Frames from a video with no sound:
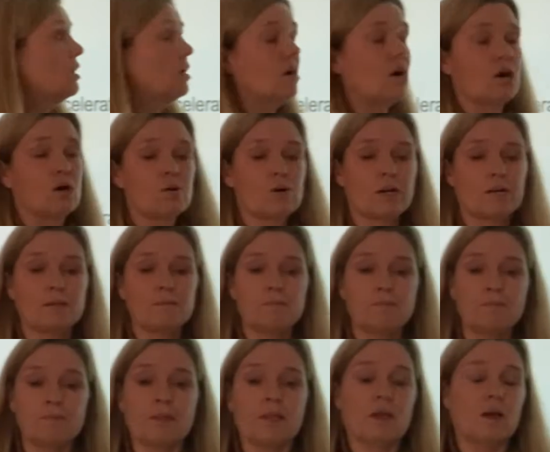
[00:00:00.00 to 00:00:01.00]
all right?
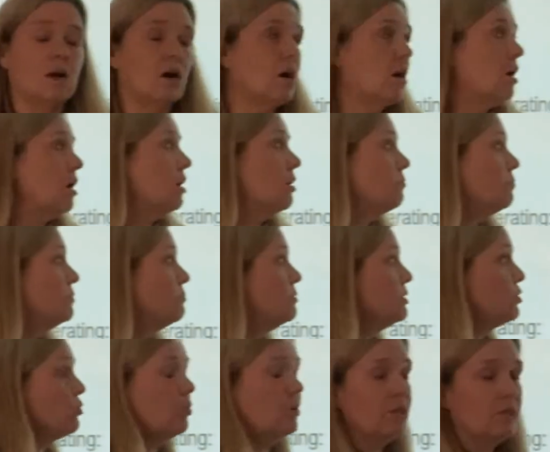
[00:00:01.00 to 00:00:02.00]

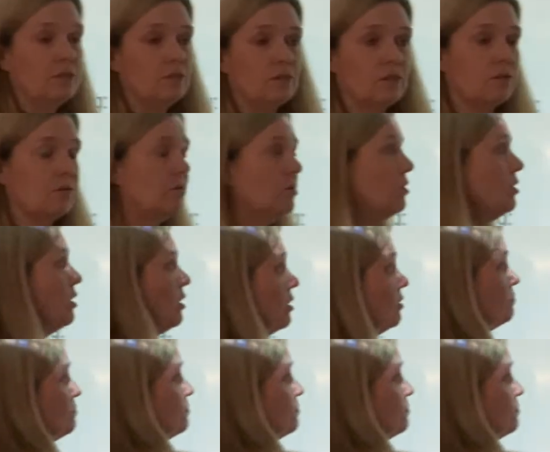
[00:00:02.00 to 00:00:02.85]
Between, and